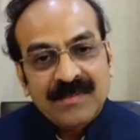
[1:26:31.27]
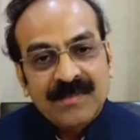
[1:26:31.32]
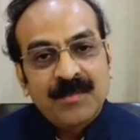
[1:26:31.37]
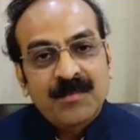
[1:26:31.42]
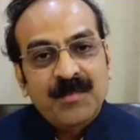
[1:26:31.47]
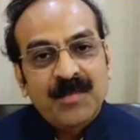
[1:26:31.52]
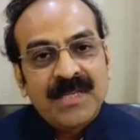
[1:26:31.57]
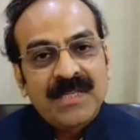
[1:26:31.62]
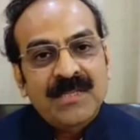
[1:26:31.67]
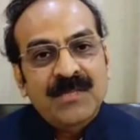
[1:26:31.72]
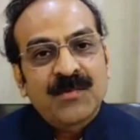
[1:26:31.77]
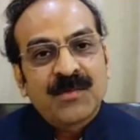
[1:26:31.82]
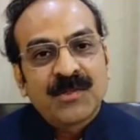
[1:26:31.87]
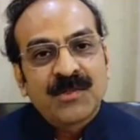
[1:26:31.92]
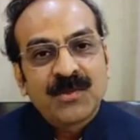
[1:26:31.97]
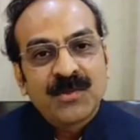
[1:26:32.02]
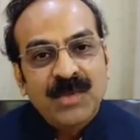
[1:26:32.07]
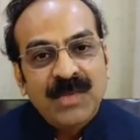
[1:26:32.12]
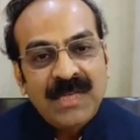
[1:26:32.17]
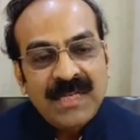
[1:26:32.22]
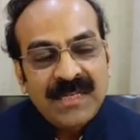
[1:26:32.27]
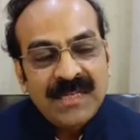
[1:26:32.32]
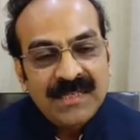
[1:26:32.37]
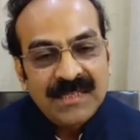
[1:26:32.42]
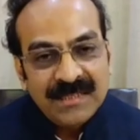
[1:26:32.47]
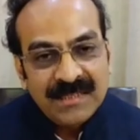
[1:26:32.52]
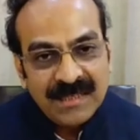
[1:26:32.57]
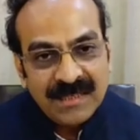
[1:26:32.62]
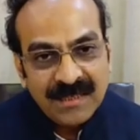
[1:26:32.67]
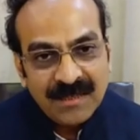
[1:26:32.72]
The piece was unique
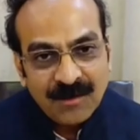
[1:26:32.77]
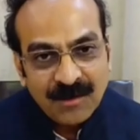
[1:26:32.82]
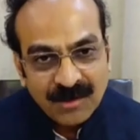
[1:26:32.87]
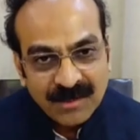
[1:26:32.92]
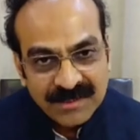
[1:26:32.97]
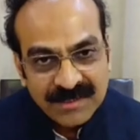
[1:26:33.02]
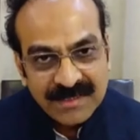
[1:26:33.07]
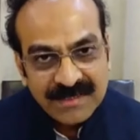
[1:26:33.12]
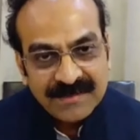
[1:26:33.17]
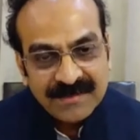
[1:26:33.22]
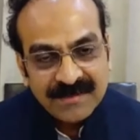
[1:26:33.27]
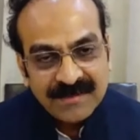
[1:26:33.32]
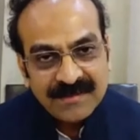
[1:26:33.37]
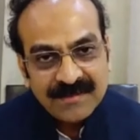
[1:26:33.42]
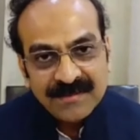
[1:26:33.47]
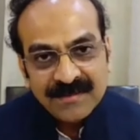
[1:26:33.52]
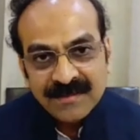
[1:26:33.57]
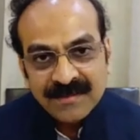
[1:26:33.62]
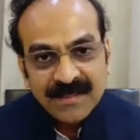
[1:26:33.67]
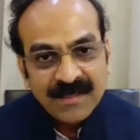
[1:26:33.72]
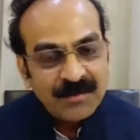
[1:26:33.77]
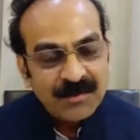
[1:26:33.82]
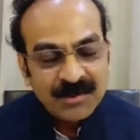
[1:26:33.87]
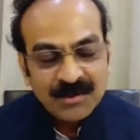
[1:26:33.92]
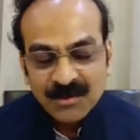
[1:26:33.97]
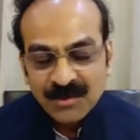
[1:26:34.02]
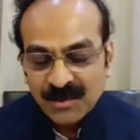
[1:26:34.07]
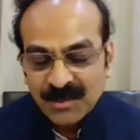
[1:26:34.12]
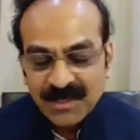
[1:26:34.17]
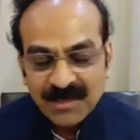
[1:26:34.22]
in, in all senses. There was
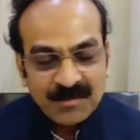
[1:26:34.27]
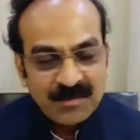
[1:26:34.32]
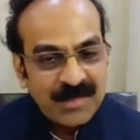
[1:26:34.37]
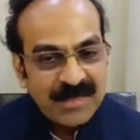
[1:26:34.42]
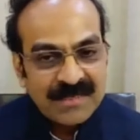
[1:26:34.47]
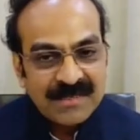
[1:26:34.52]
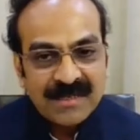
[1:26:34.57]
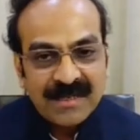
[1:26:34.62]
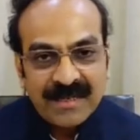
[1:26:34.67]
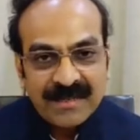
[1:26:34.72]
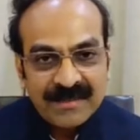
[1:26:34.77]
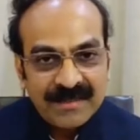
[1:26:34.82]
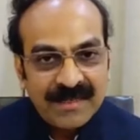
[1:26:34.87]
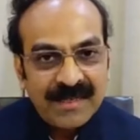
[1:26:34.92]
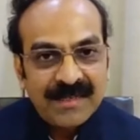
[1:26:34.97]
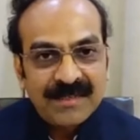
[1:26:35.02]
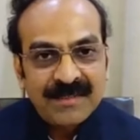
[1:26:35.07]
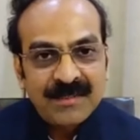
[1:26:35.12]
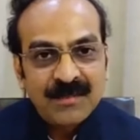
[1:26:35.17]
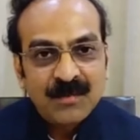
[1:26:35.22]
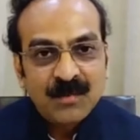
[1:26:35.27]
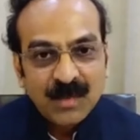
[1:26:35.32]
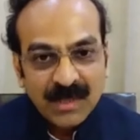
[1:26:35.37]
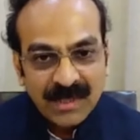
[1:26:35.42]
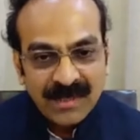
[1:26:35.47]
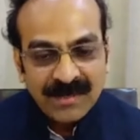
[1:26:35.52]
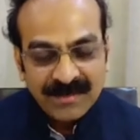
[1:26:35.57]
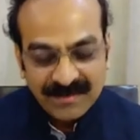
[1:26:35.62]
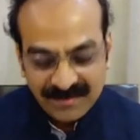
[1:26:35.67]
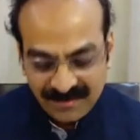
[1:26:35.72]
no other piece like that in the world.